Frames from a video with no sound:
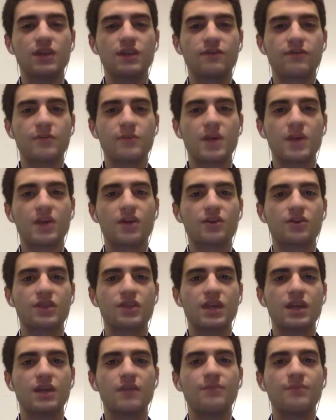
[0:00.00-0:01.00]
A familiar
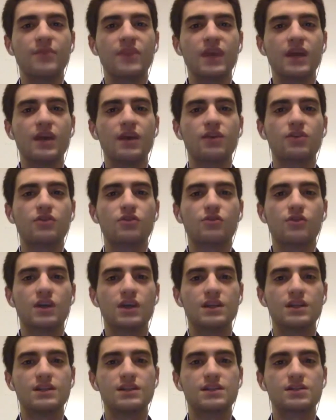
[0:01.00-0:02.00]
theme through
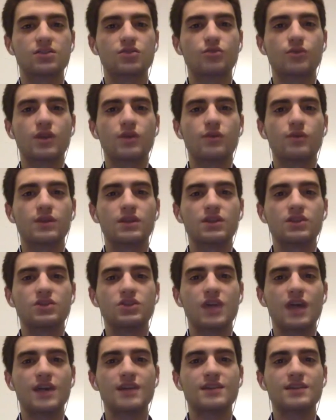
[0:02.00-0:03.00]
his career with the
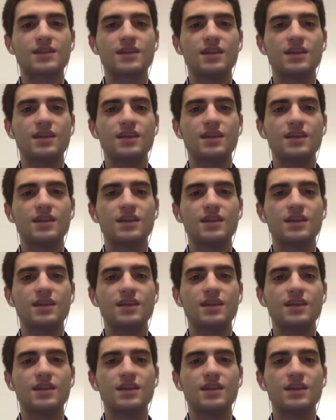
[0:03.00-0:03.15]
Jets.